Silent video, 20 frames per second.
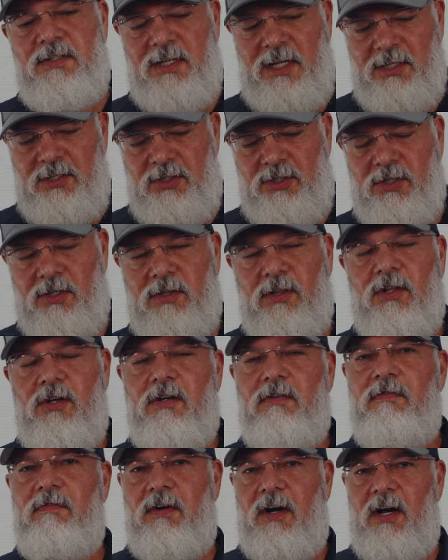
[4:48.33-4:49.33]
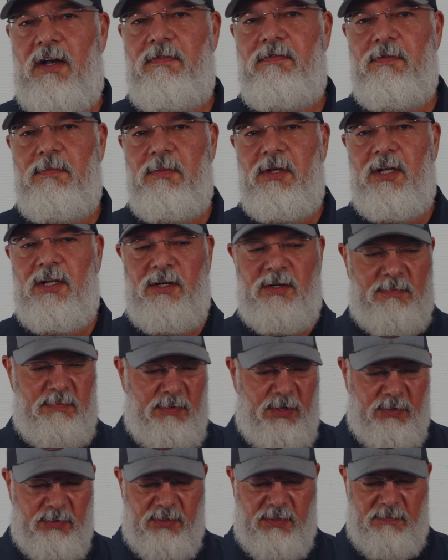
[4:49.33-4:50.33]
It should look very familiar to
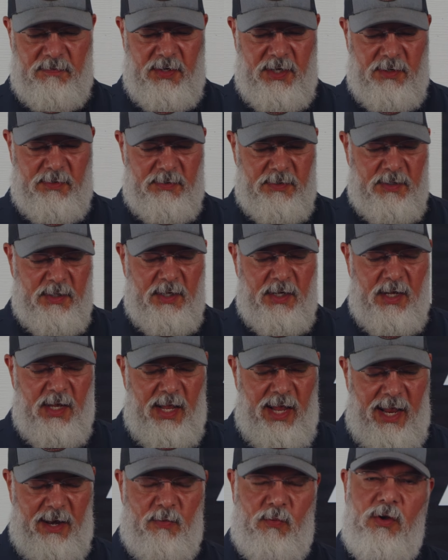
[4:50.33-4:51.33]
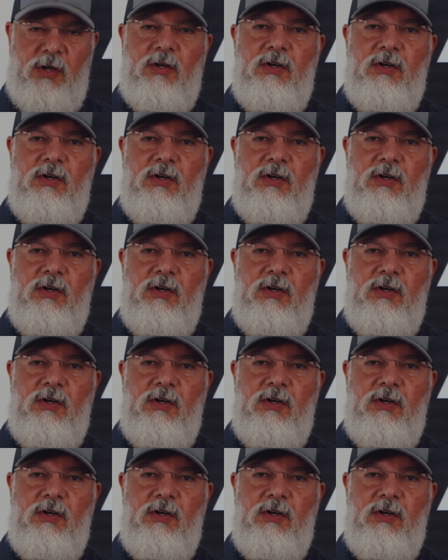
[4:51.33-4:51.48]
most of you. And we'll